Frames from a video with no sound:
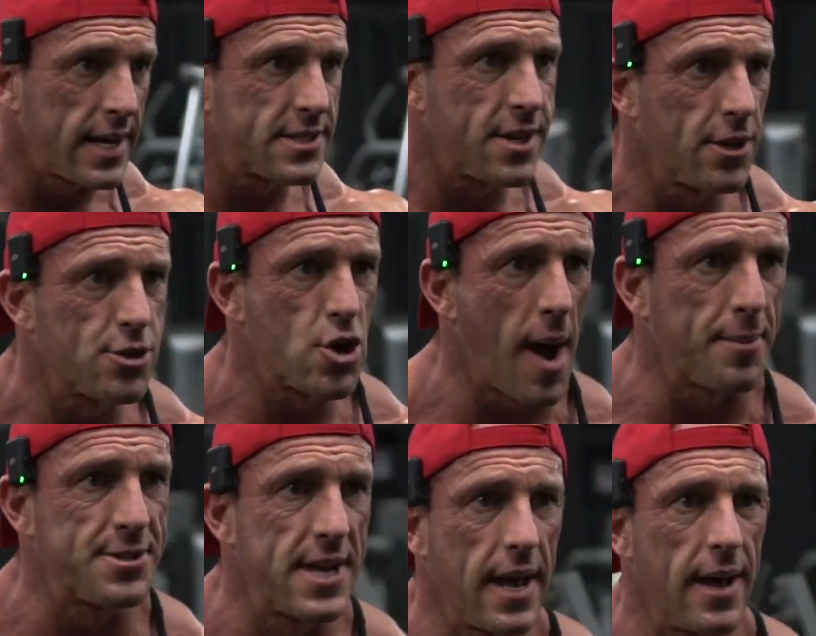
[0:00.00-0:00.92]
and that will
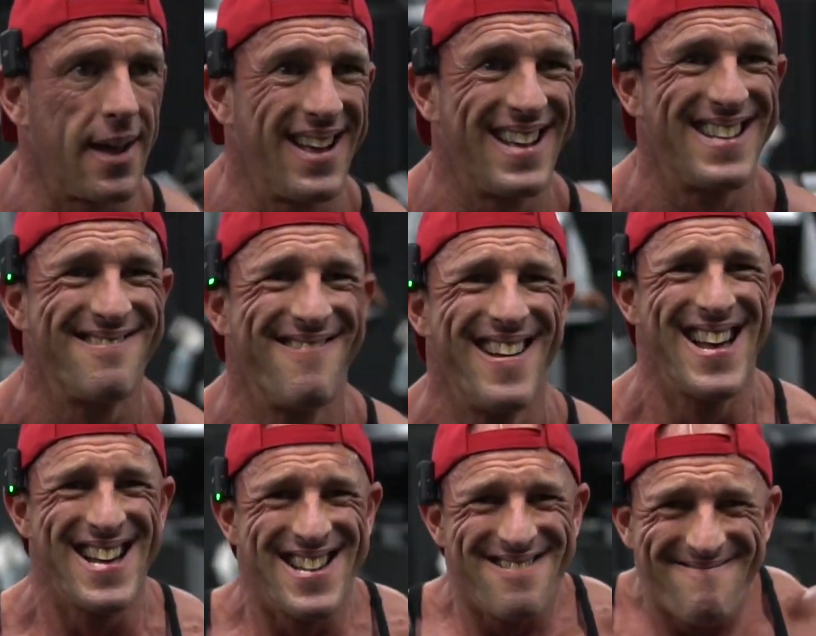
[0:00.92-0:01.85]
ensure that,
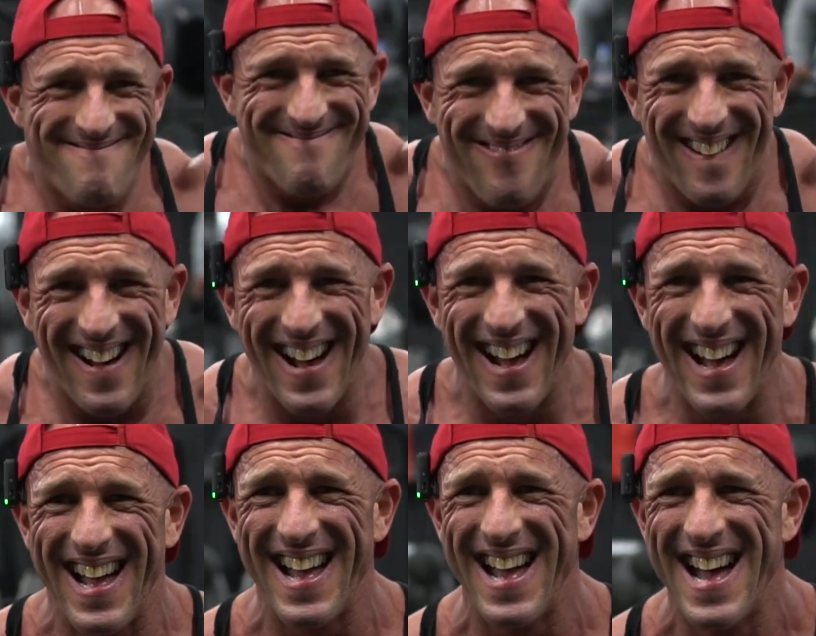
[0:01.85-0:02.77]
that the tension
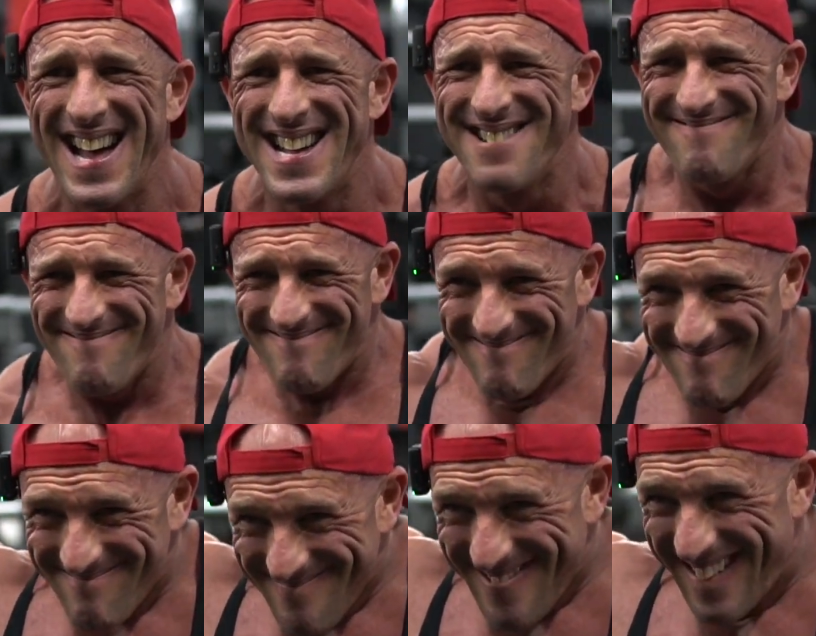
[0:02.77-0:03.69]
is on the side
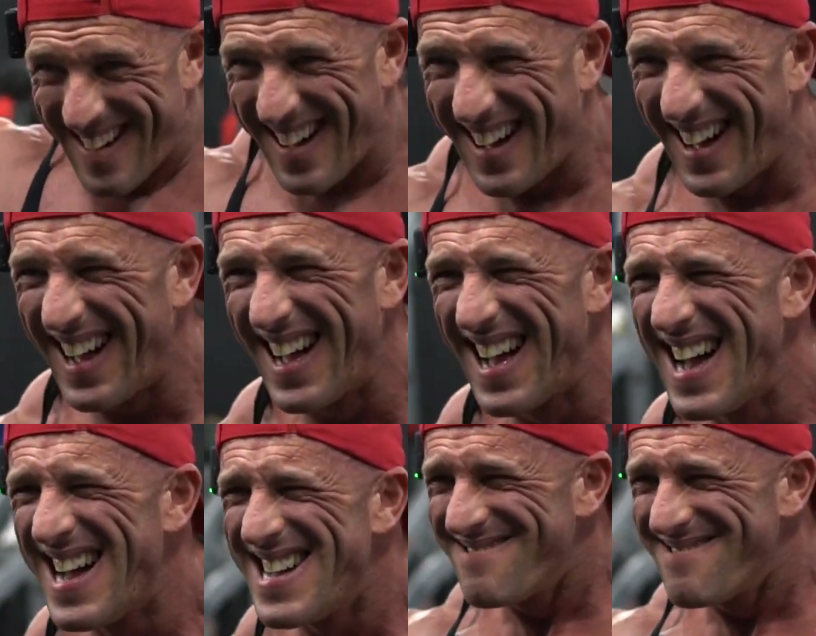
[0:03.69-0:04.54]
delt for sure. So that's